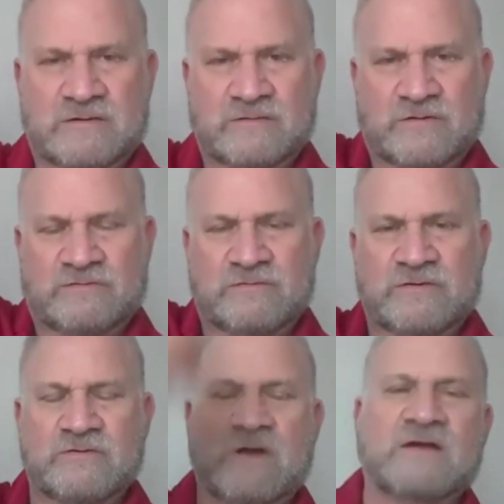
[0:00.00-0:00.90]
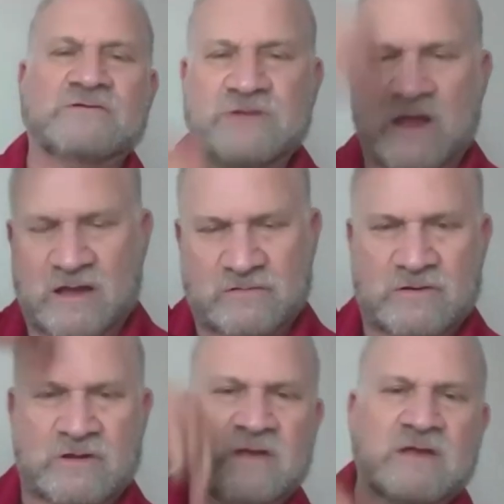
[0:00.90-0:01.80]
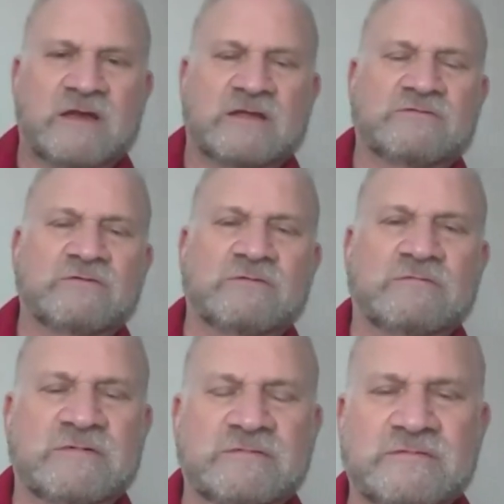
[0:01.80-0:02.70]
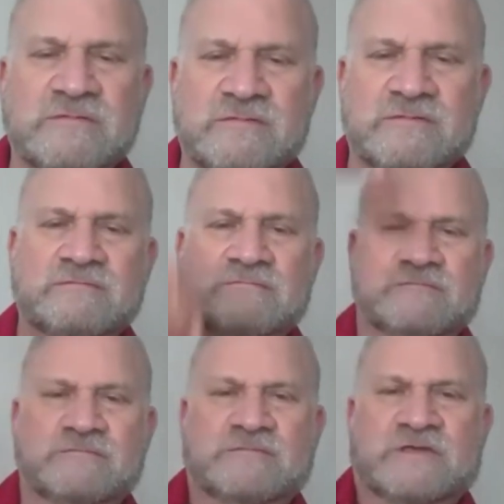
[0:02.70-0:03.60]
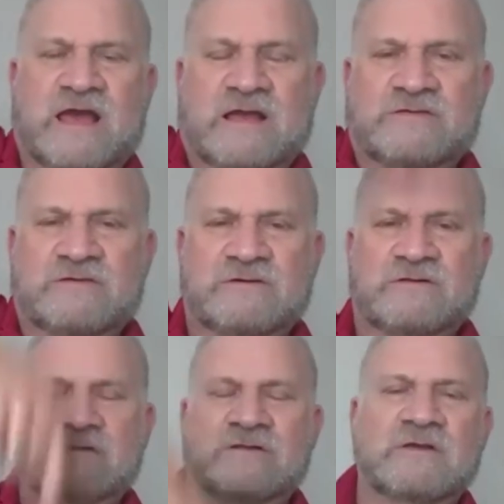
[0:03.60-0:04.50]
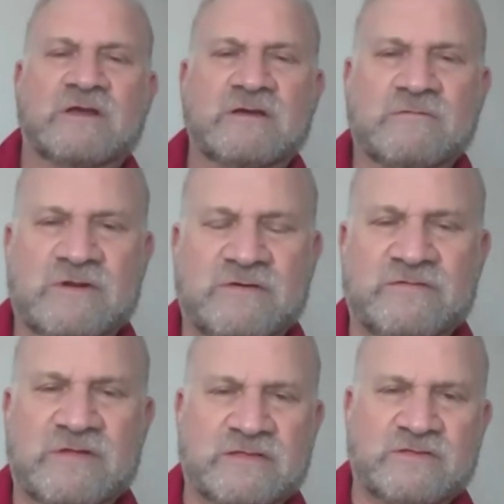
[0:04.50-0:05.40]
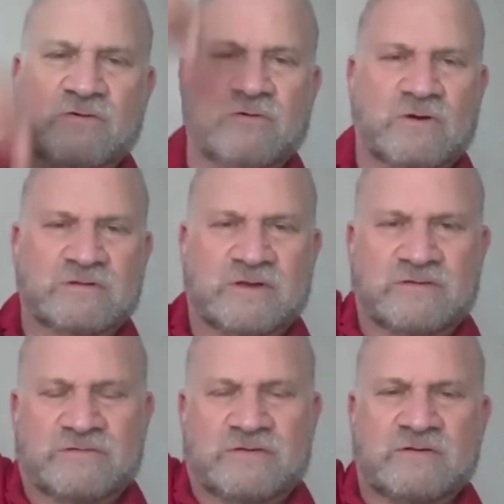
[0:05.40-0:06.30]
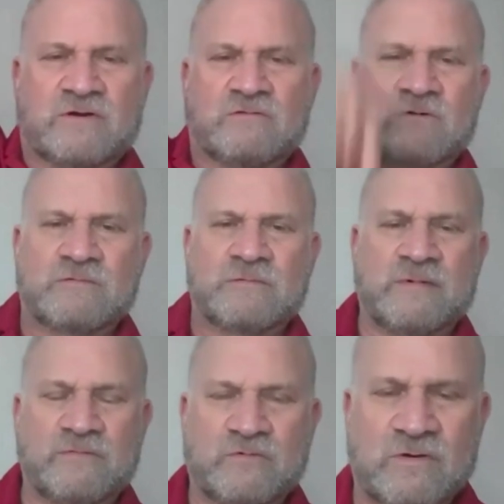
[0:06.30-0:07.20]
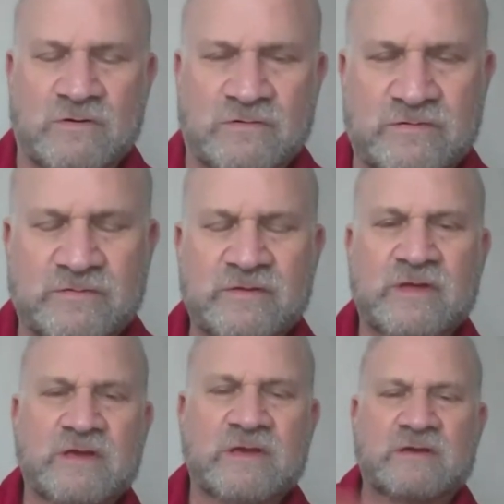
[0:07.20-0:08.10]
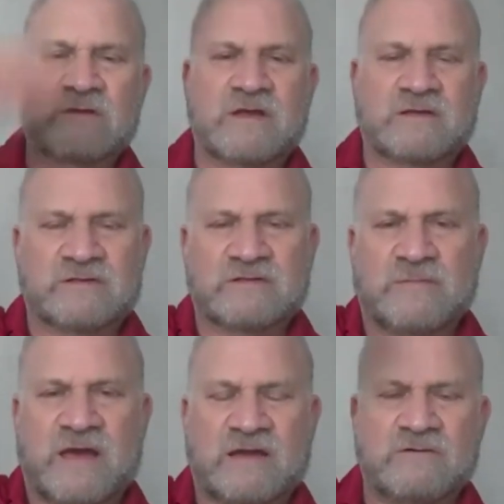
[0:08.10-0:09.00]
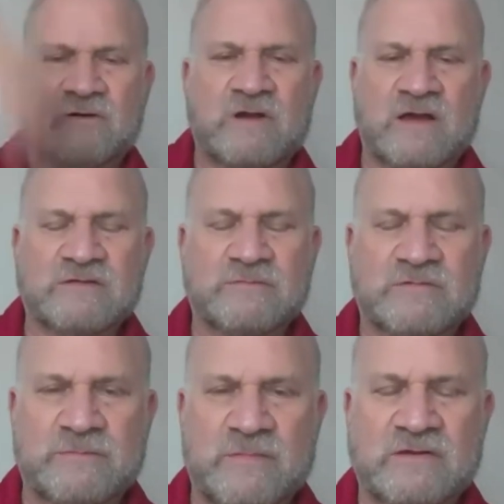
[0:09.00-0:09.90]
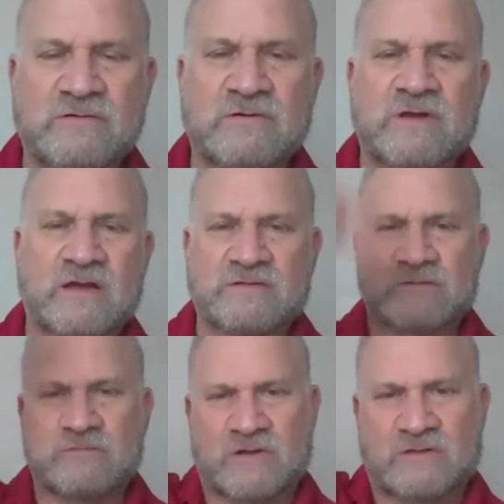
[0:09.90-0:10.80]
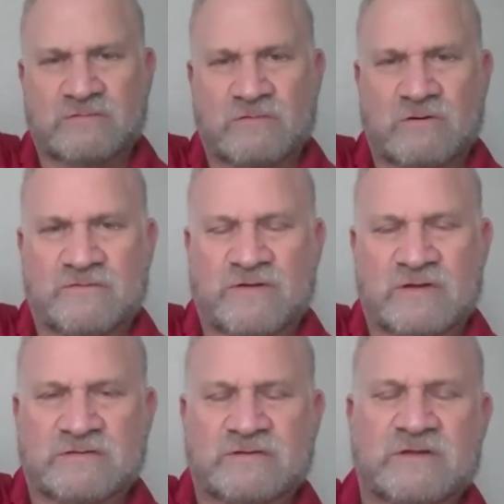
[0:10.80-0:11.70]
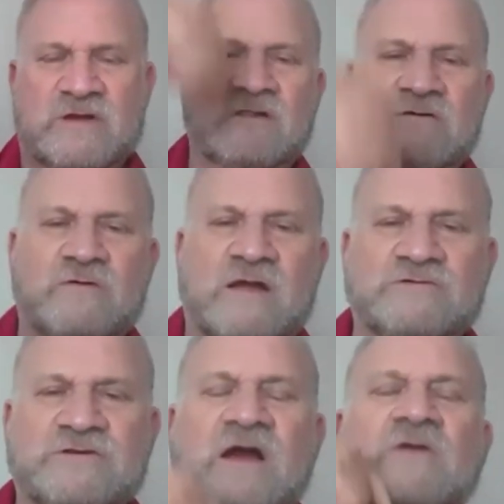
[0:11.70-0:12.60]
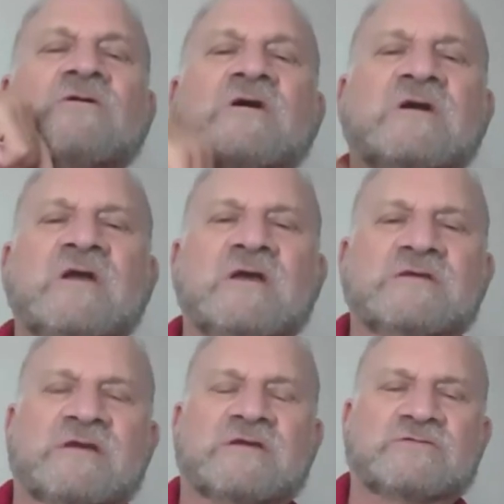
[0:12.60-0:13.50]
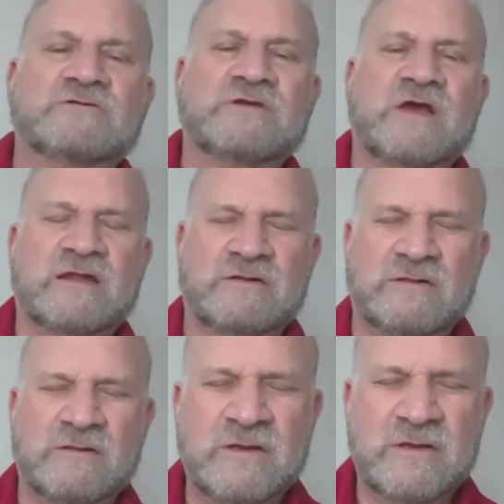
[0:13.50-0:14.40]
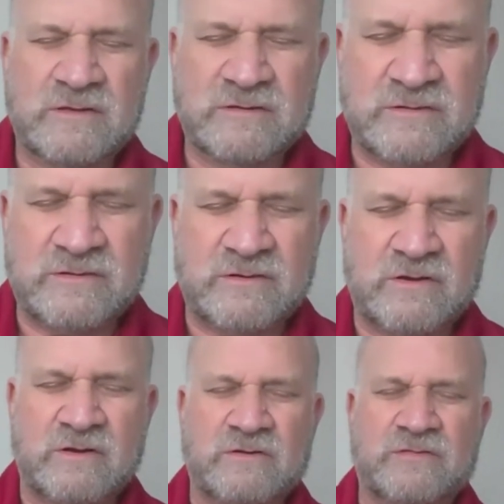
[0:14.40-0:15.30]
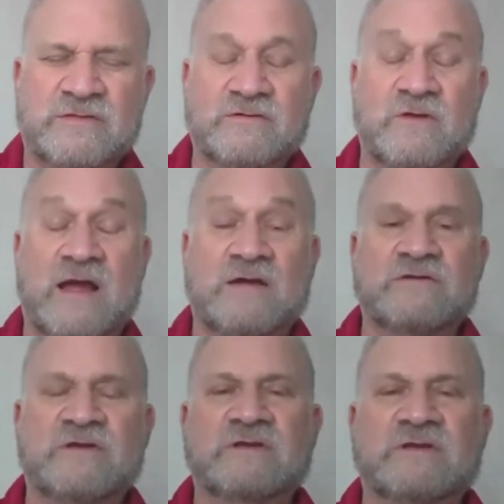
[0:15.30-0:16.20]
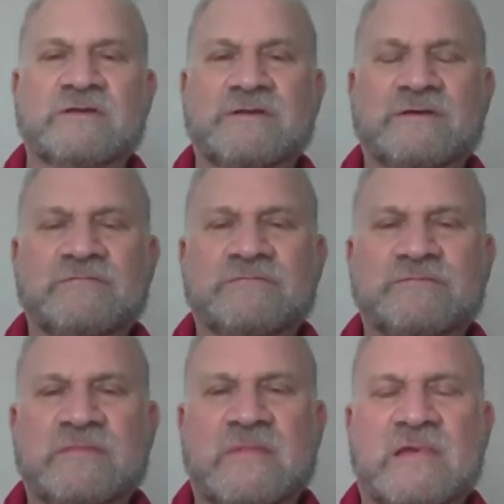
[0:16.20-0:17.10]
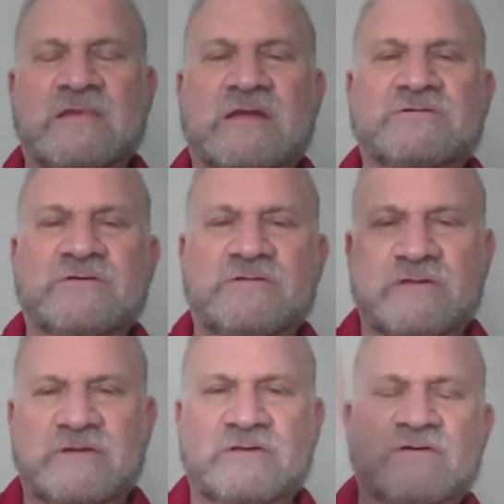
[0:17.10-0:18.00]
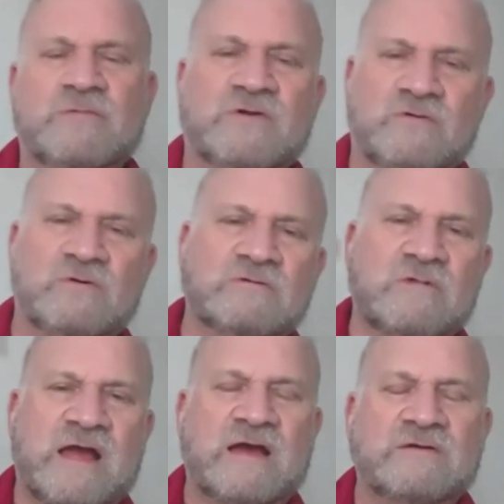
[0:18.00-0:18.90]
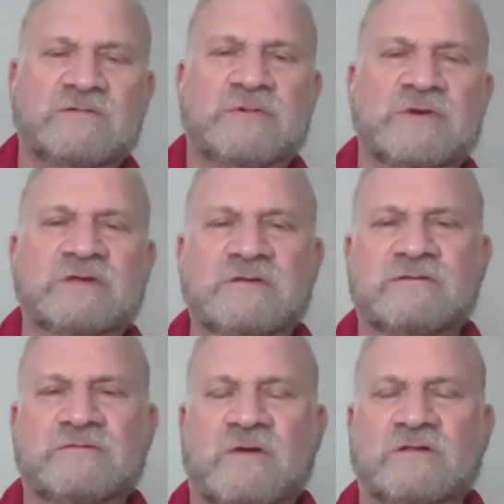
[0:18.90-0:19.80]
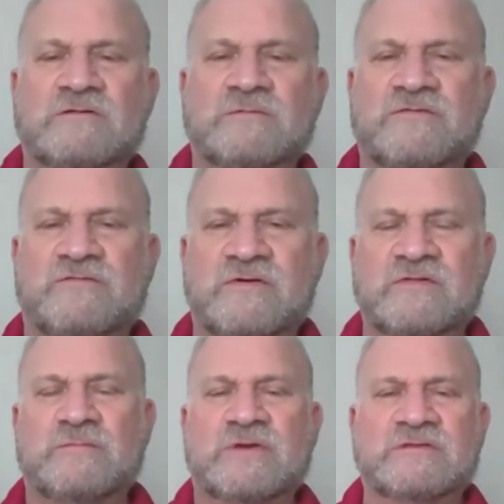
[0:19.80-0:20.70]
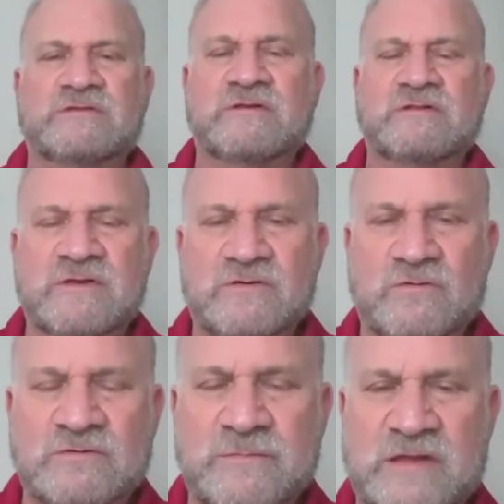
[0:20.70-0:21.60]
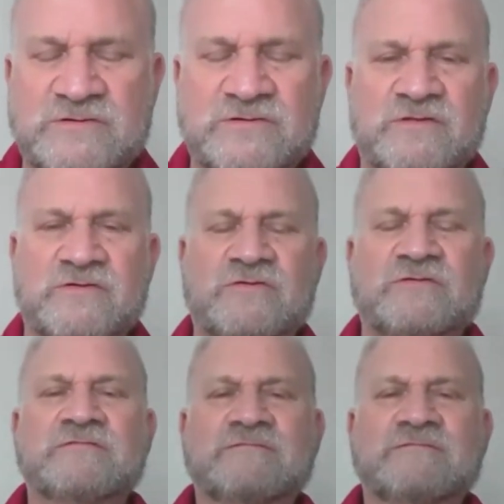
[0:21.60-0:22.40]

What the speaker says: Or through your crown chakra and through the axial, whatever that's called. I used to remember words. Connecting the macrocosm and the microcosm right through our fontanelle, crown chakra, central channel, into the earth as grounding. And not just linear, but all around the big ultimate sphere, the big tiggly in all dimensions.